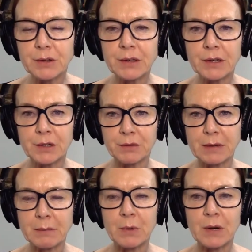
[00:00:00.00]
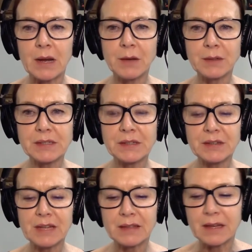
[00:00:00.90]
couldn't agree more. I also
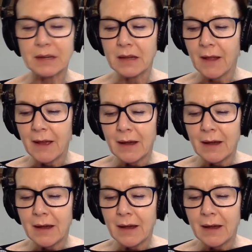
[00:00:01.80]
think that